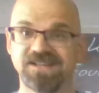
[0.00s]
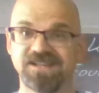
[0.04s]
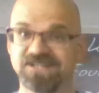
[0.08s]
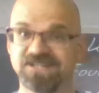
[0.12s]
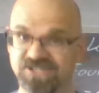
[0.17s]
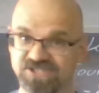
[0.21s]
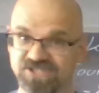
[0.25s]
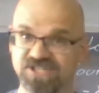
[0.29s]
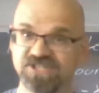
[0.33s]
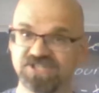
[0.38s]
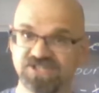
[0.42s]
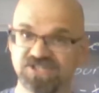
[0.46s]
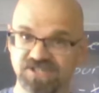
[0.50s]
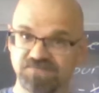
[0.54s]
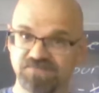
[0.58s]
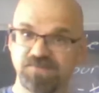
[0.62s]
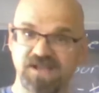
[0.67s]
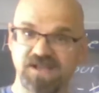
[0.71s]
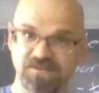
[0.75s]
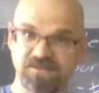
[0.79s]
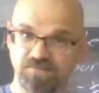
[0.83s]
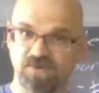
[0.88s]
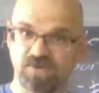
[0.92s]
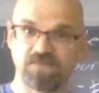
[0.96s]
she should
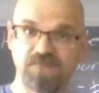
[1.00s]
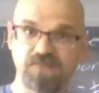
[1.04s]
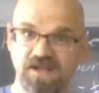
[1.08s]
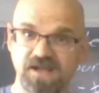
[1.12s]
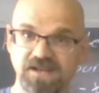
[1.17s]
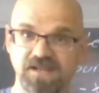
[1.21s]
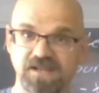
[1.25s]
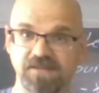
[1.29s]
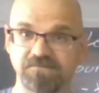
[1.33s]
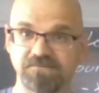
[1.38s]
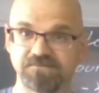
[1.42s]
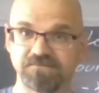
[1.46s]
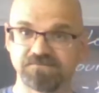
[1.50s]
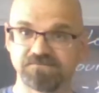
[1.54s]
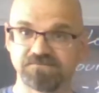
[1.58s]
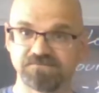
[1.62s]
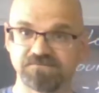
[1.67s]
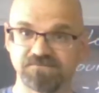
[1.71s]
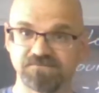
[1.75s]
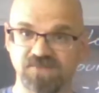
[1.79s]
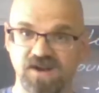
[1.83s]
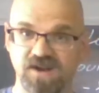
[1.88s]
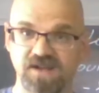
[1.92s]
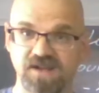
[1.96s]
make more money,
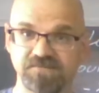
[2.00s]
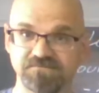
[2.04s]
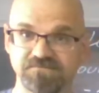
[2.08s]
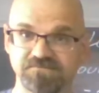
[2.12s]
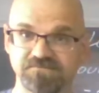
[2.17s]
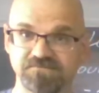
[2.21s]
right?